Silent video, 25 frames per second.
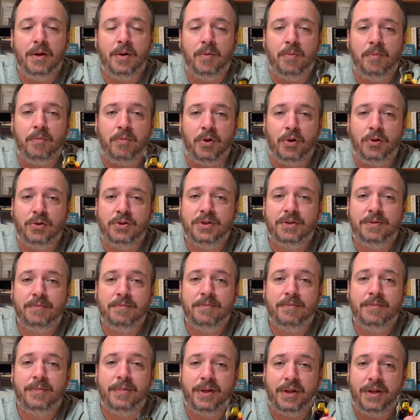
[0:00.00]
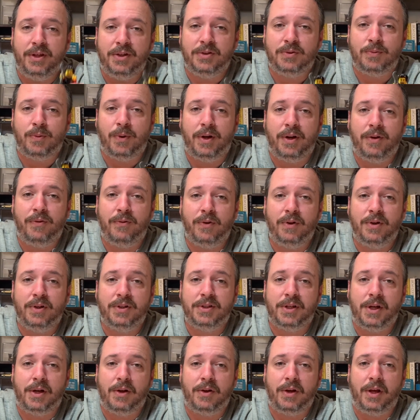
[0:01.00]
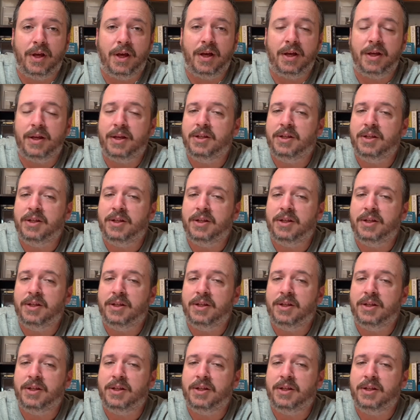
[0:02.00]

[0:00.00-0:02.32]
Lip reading: Bruce, he is ready for his Hellcat.